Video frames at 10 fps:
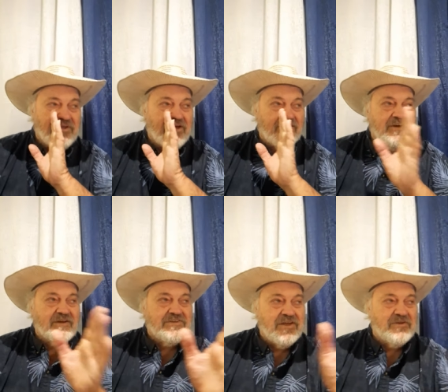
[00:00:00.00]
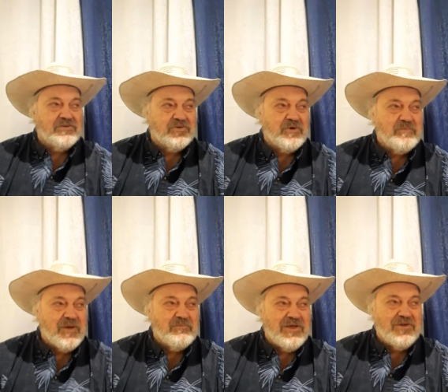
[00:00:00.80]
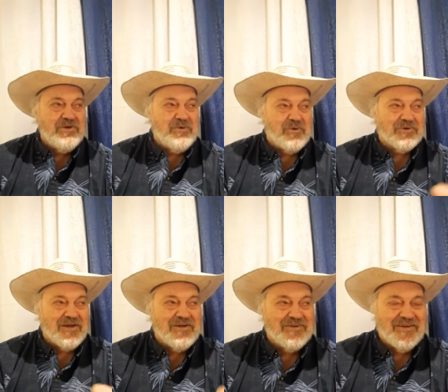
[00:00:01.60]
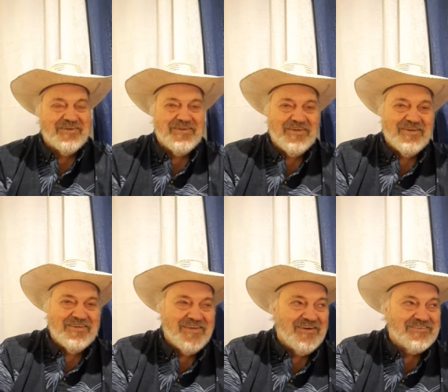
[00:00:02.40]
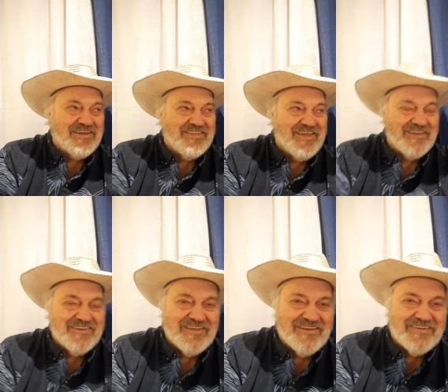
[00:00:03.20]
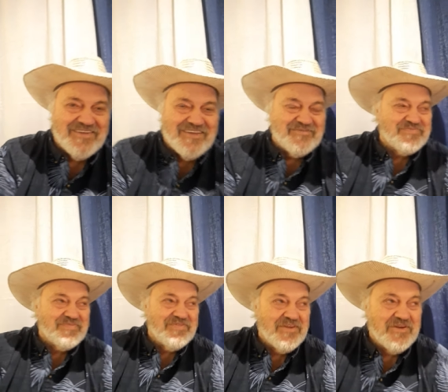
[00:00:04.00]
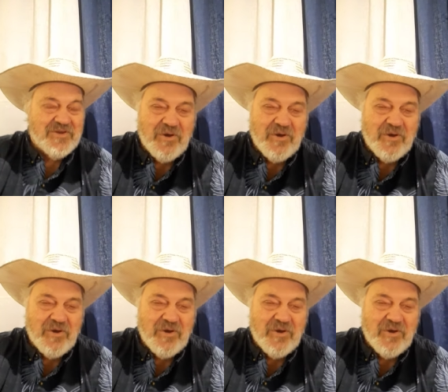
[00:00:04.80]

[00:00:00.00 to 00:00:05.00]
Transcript: uh, I got to tell him a story about me and you. Okay, yeah. Okay. Yeah, okay. Now, what is it?